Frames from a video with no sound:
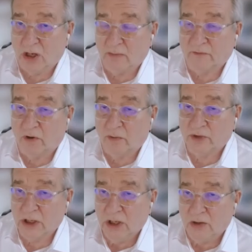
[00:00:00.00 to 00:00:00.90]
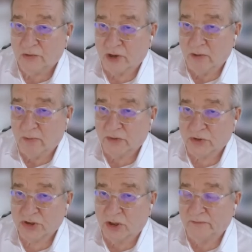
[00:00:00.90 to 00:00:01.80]
come from the 3-month
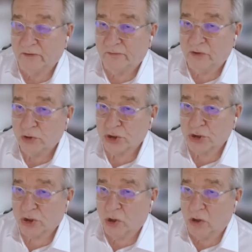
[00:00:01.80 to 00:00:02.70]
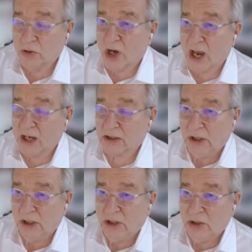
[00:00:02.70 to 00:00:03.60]
SOFR futures contract
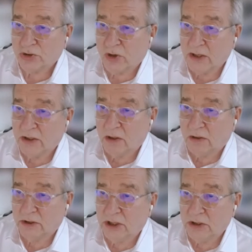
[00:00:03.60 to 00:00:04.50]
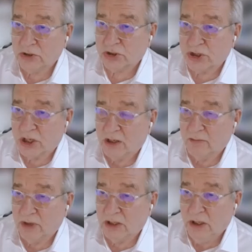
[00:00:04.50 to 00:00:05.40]
traded on the
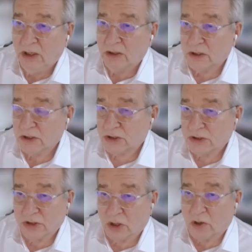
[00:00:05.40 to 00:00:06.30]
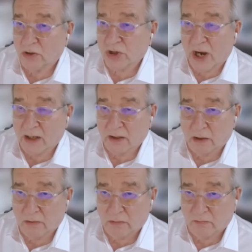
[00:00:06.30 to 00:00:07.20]
CME. This is the contract
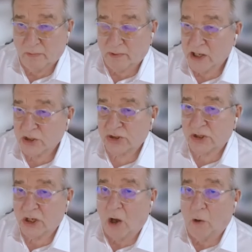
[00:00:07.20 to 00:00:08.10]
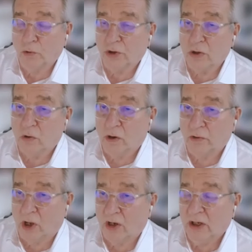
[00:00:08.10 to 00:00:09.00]
that replaced the old
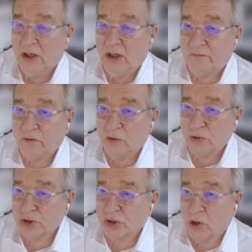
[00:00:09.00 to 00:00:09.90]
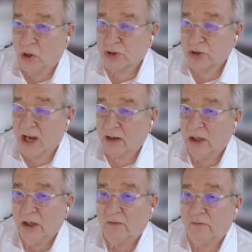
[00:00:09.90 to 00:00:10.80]
Eurodollar futures contract
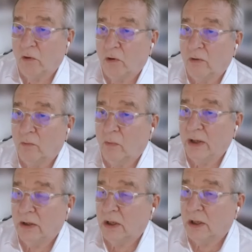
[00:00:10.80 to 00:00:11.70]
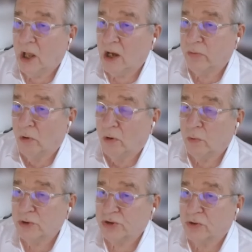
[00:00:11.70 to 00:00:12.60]
for when LIBOR
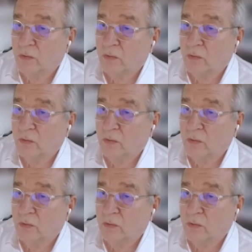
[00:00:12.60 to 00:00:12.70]
was the